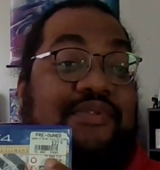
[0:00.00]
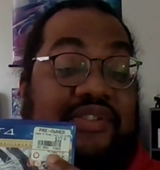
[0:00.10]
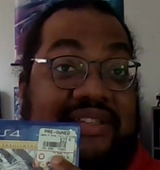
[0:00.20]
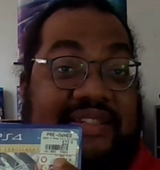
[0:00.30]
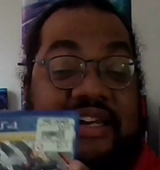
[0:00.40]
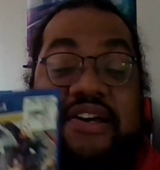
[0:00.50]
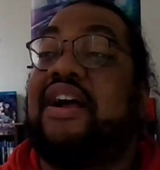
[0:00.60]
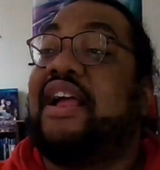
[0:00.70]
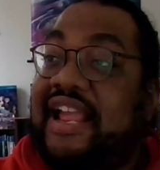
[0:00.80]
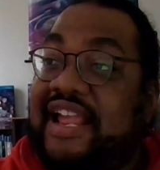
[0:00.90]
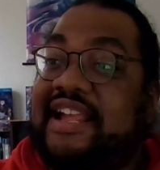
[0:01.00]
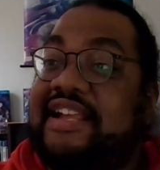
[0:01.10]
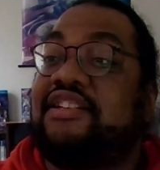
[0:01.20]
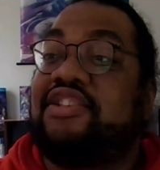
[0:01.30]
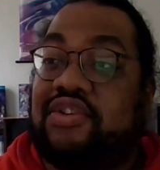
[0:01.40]
it was on sale,
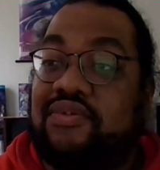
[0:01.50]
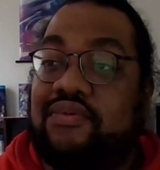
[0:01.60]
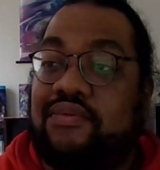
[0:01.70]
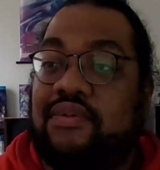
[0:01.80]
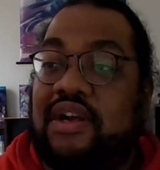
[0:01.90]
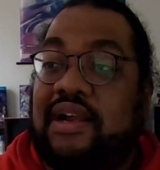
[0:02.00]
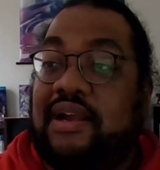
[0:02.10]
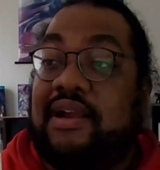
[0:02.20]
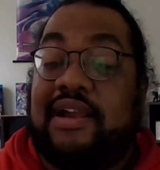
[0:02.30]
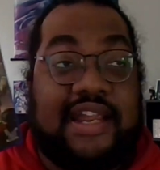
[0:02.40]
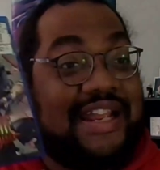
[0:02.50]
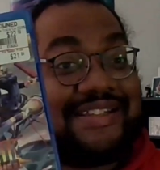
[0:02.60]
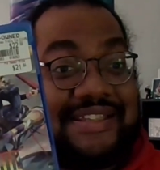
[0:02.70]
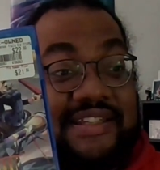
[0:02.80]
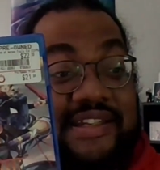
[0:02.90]
and 2,
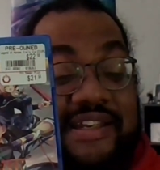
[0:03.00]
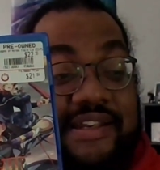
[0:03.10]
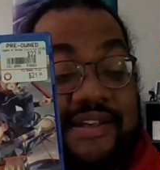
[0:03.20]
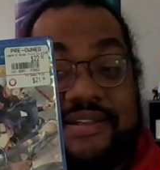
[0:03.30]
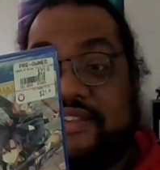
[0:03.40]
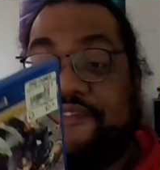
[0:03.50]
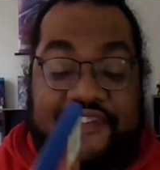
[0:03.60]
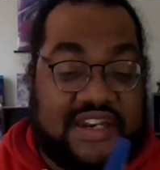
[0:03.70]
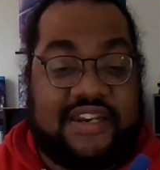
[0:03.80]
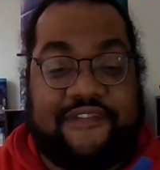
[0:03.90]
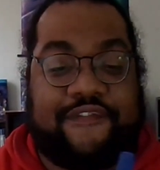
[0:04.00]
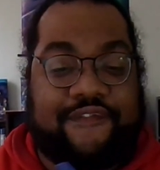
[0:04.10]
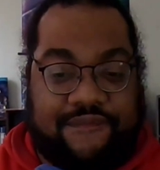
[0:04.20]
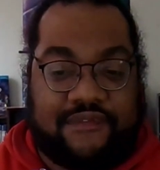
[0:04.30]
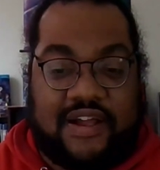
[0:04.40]
it's the definitive
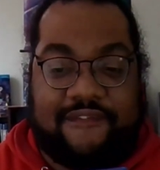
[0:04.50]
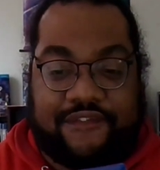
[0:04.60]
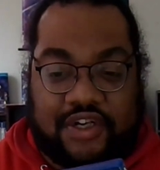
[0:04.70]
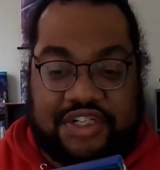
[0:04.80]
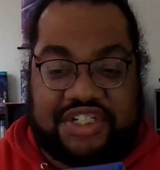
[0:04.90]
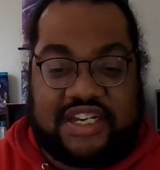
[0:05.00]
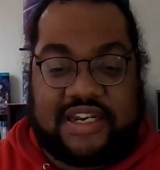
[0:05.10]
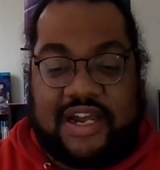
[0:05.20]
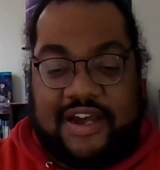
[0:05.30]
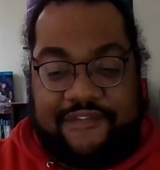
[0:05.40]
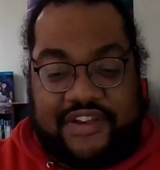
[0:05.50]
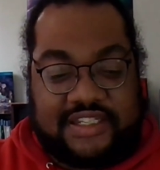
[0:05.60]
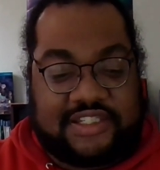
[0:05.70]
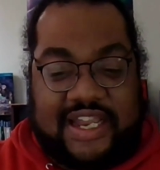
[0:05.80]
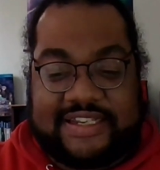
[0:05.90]
version of it.
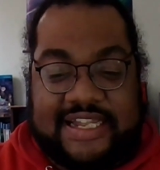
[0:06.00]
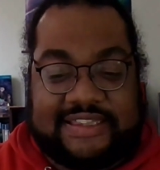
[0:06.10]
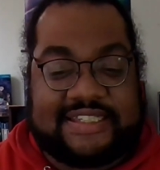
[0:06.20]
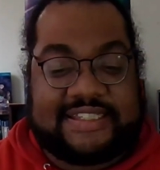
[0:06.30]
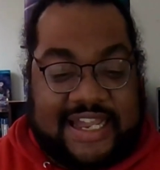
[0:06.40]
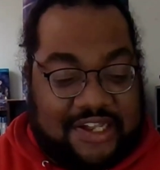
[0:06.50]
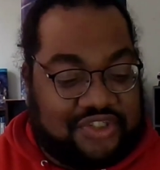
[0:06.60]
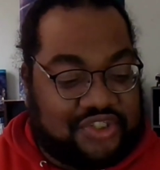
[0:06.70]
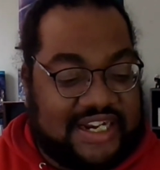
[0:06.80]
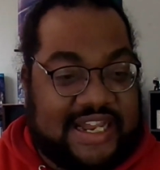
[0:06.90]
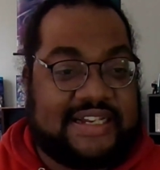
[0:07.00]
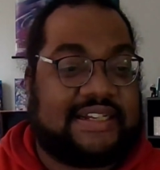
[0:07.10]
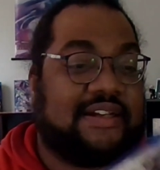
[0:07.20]
So I got the soundtrack